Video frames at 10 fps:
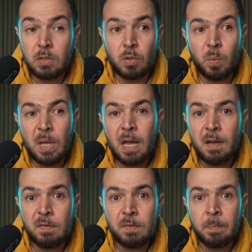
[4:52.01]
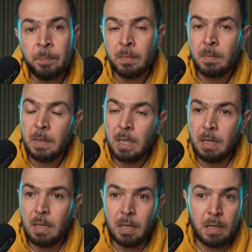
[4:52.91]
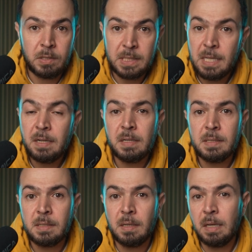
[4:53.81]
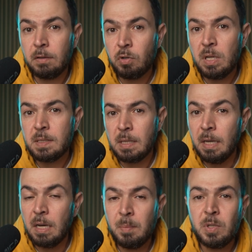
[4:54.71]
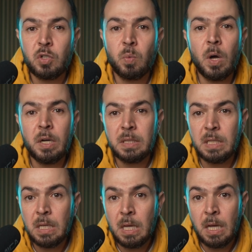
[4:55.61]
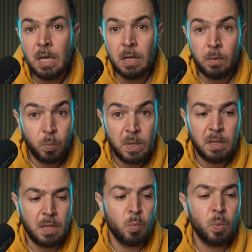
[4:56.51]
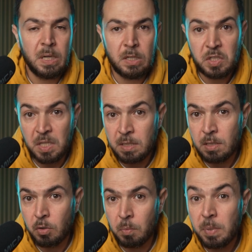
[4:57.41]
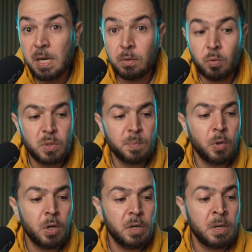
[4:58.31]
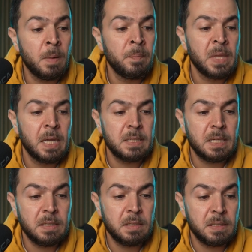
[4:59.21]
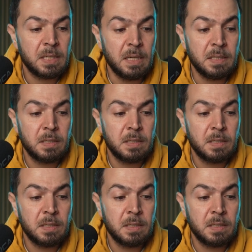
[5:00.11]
So we have a serious increase in image quality with a 1-inch sensor compared to smaller sensor size.